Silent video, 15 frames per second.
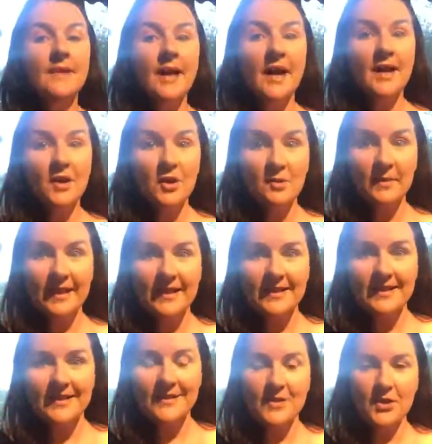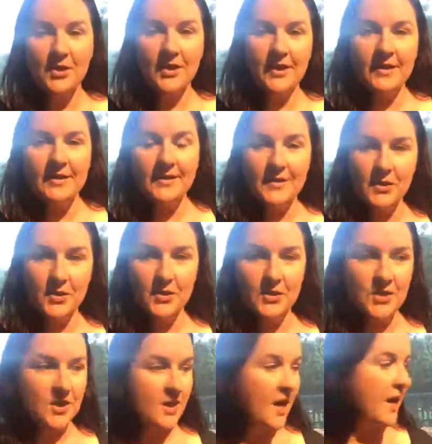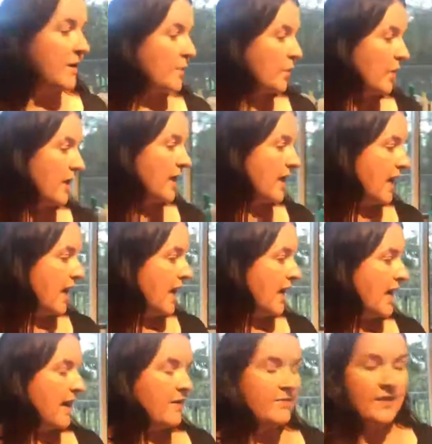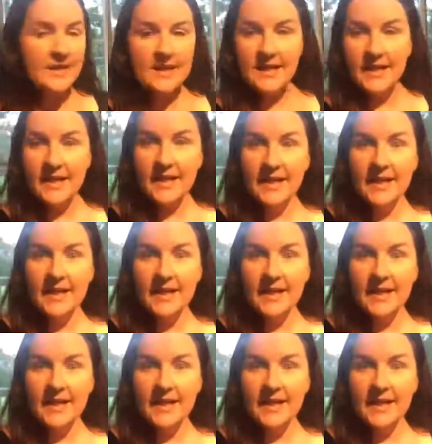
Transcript: are going to make a dessert. So tonight we are having